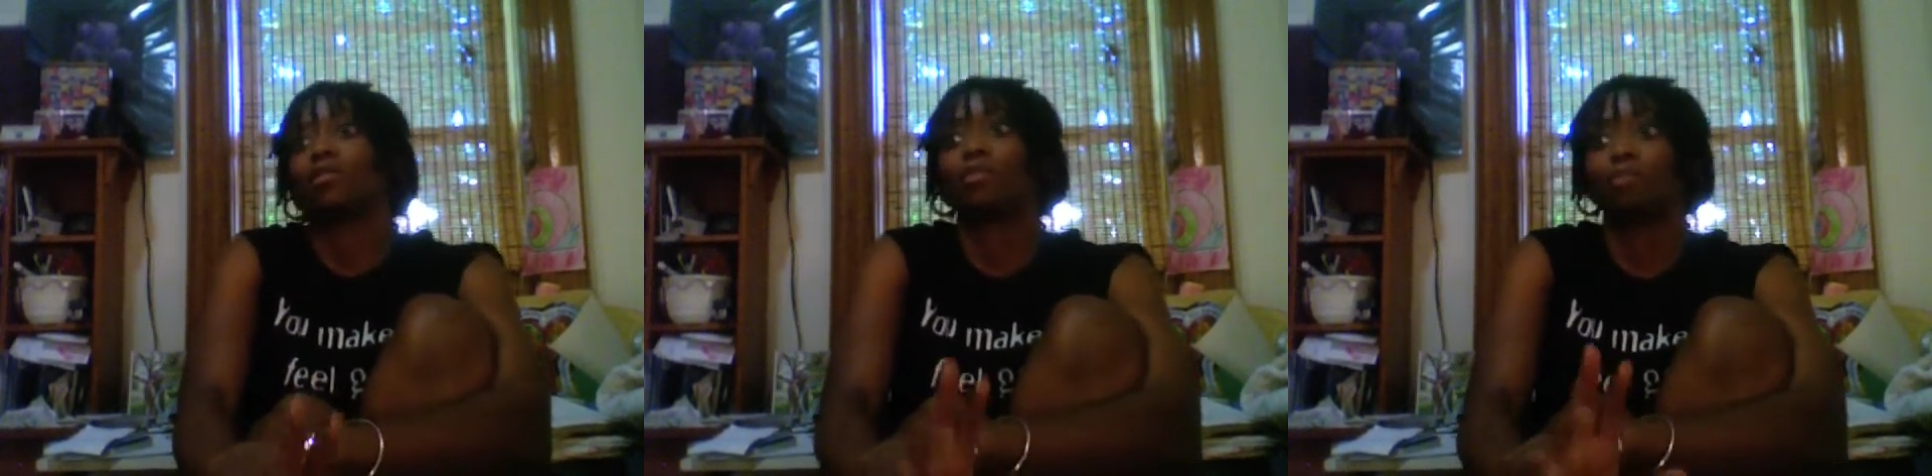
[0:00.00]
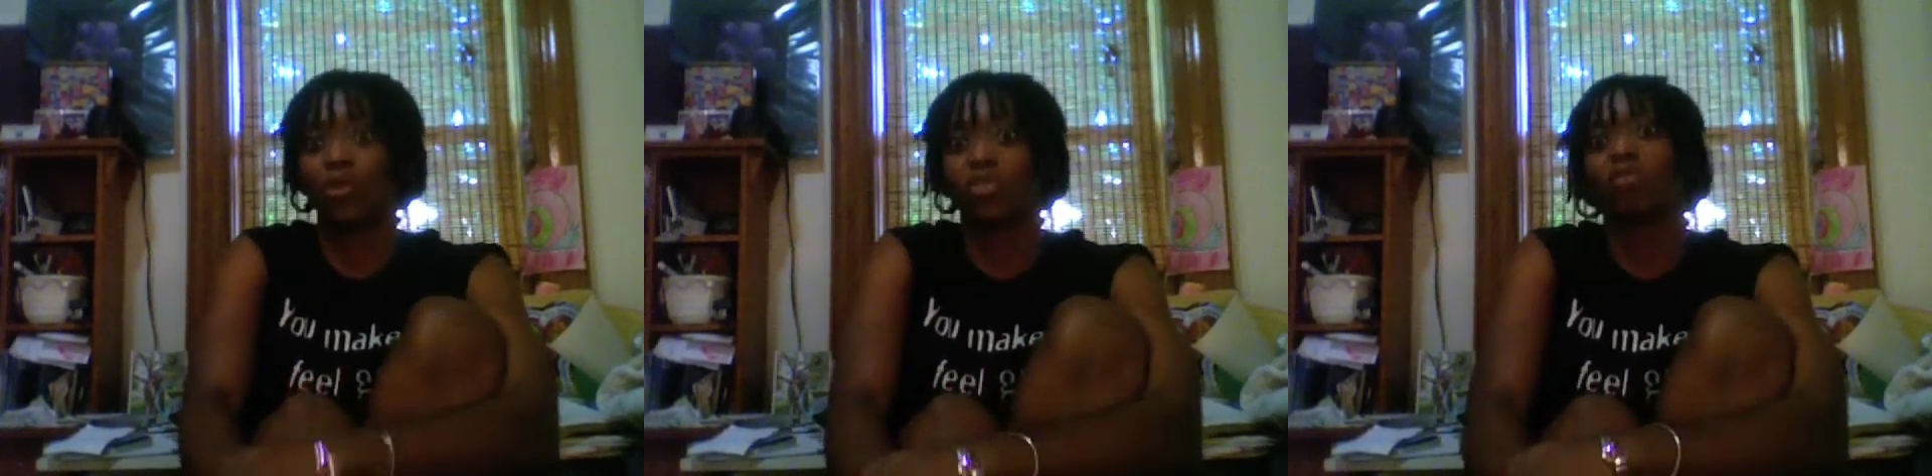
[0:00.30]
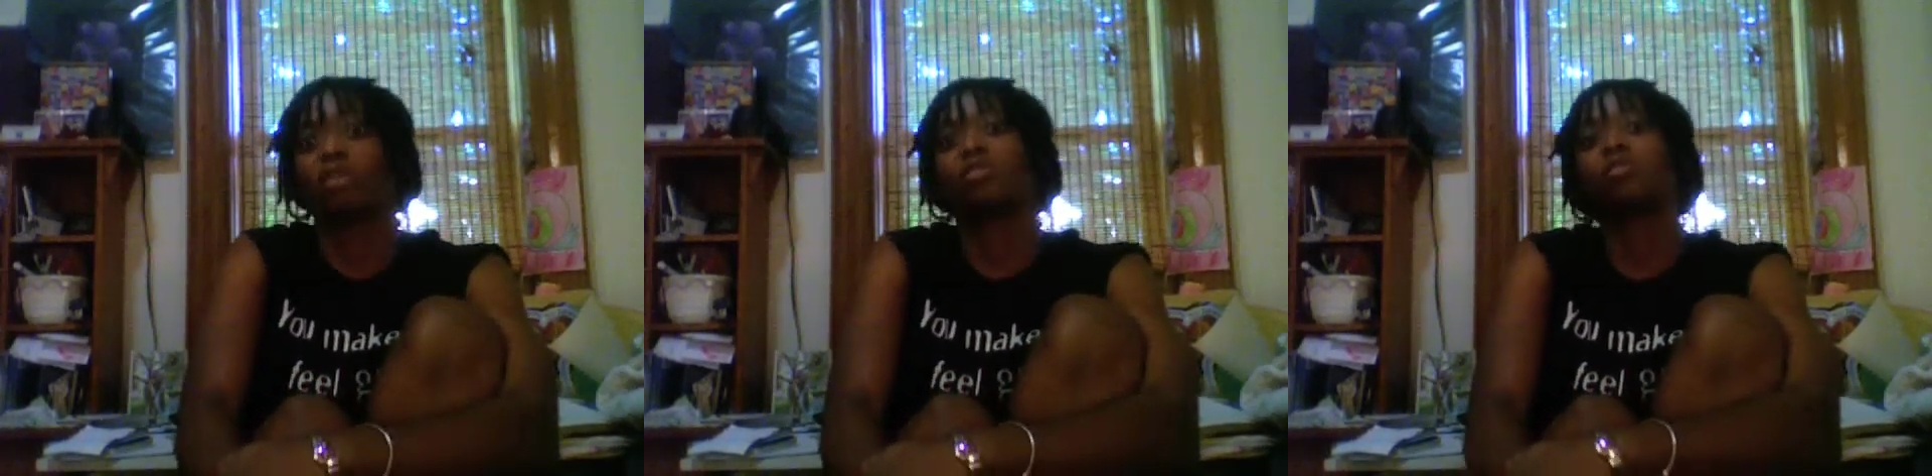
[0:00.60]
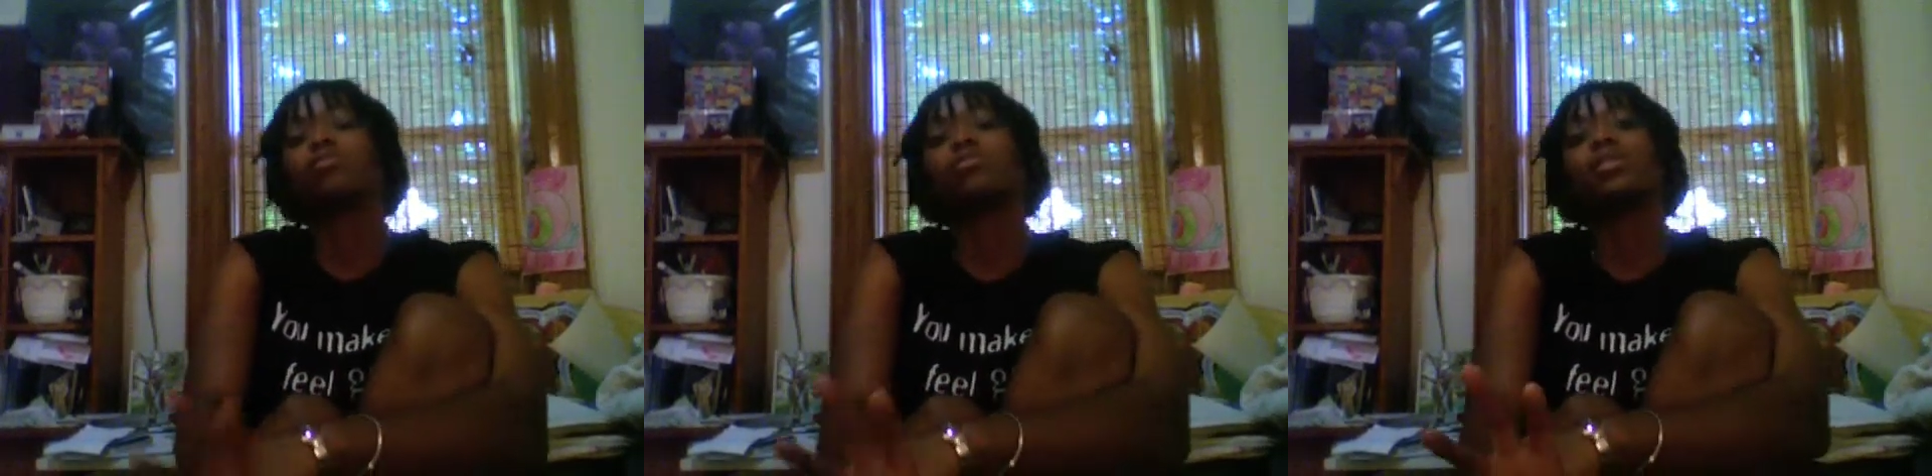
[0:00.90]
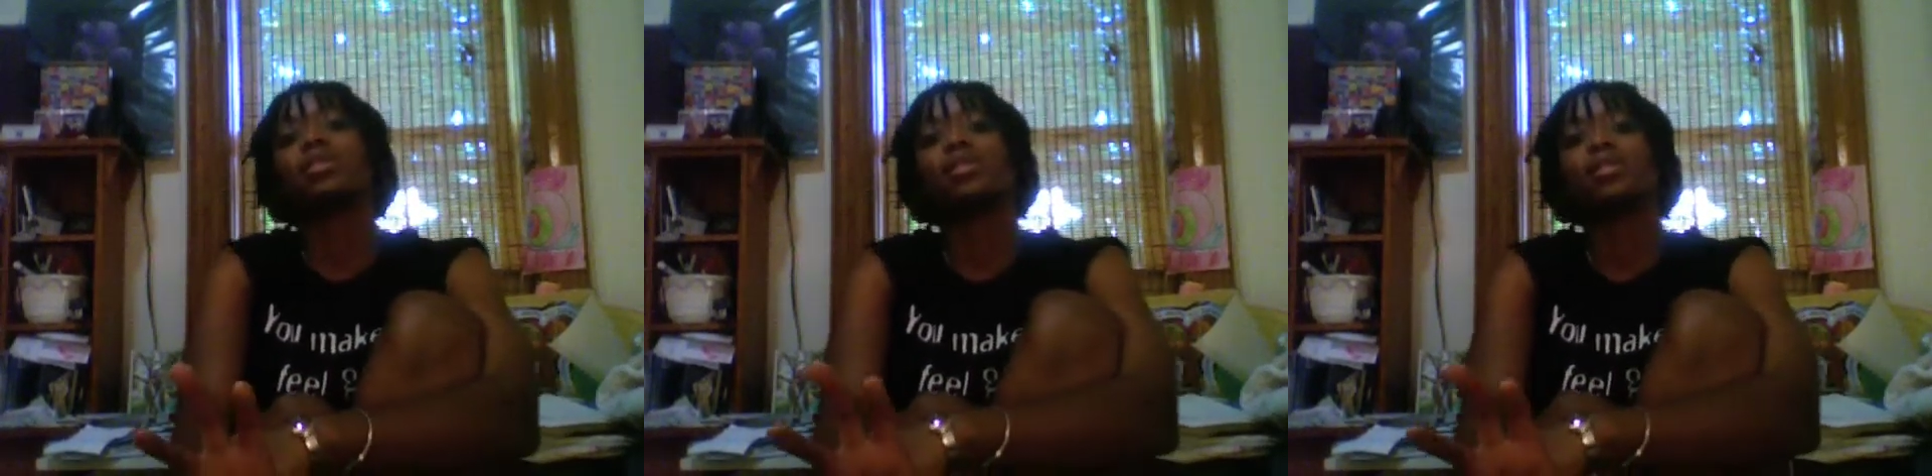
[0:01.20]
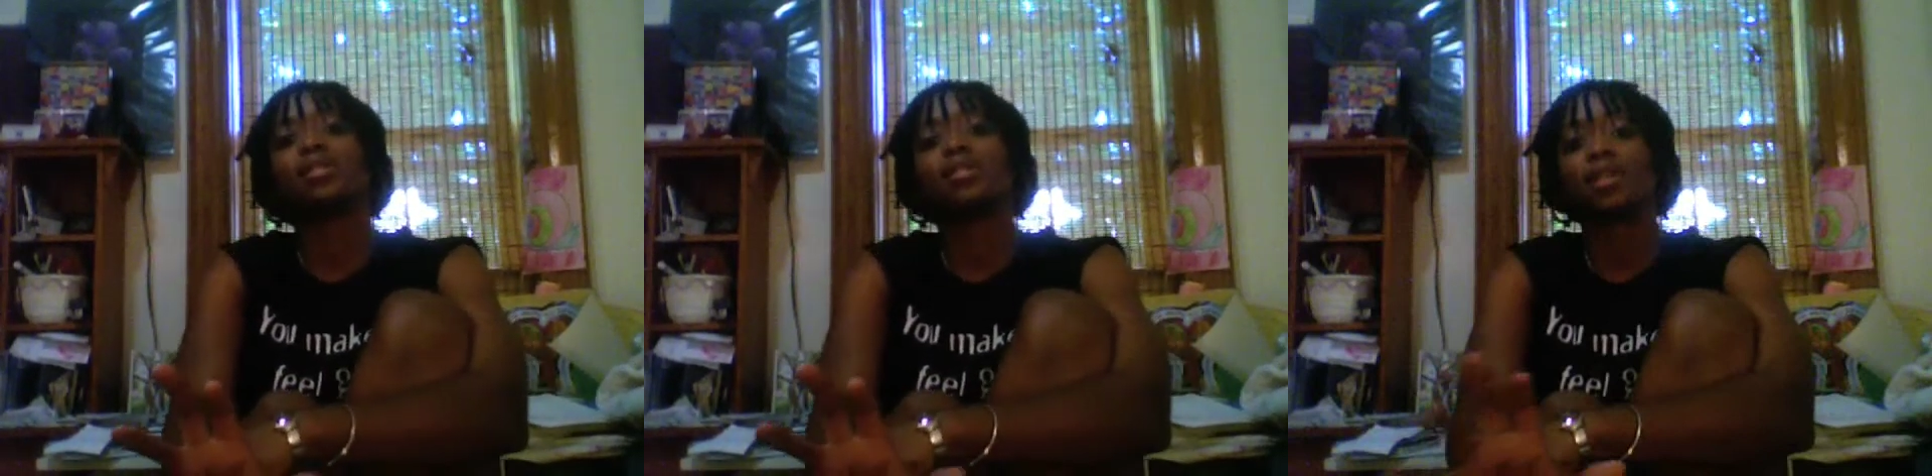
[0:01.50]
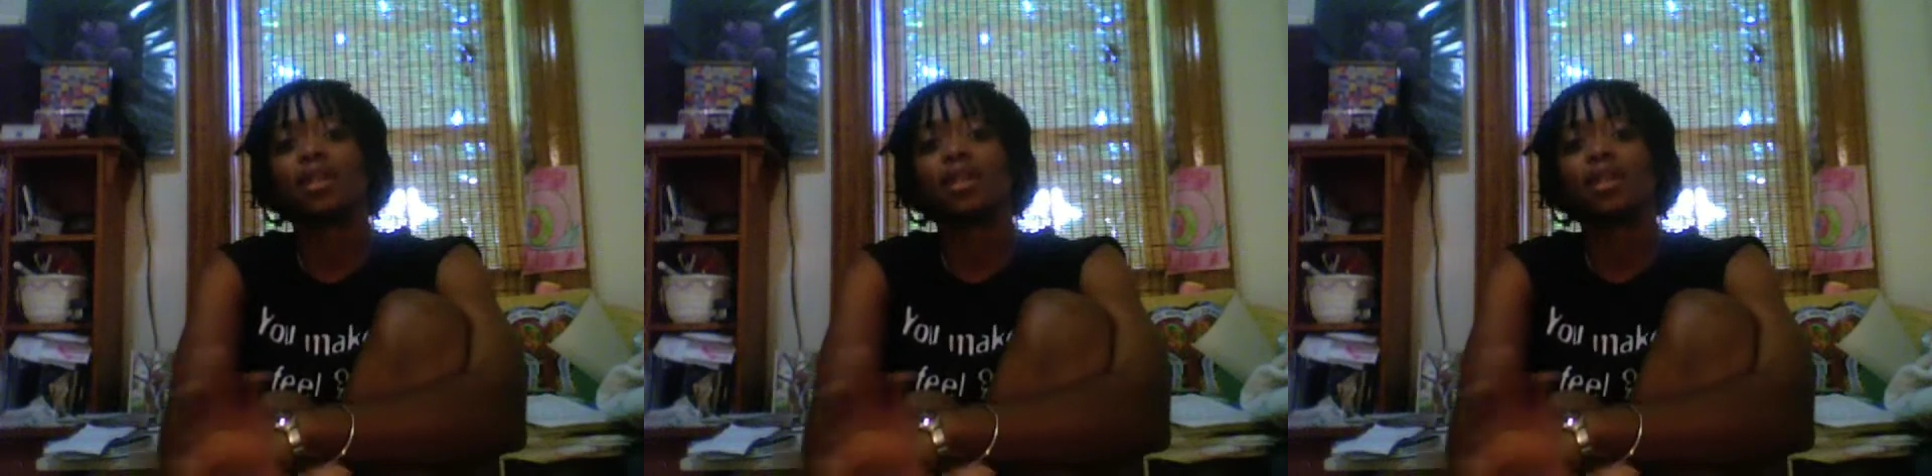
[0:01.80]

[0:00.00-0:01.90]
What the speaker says: the birth of my children and